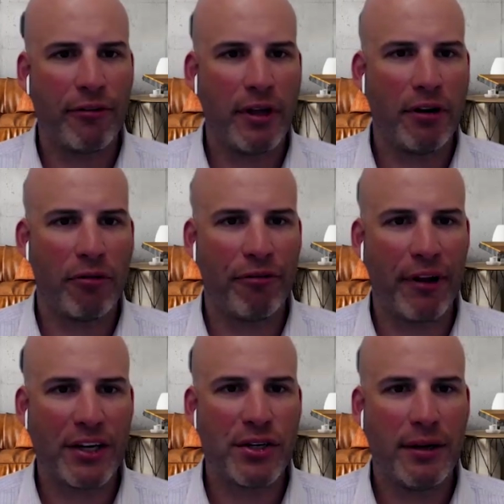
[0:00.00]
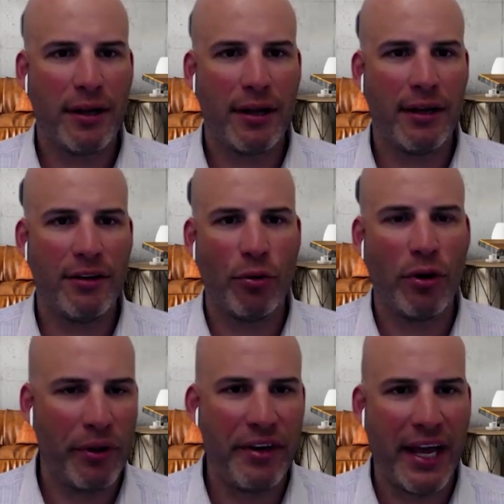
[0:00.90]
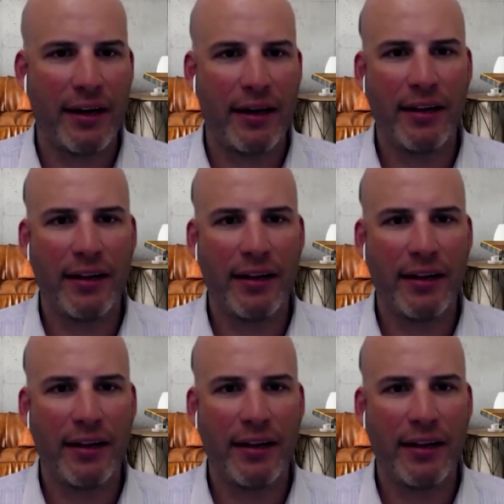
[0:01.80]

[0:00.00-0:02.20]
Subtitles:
reflection, and do it with data.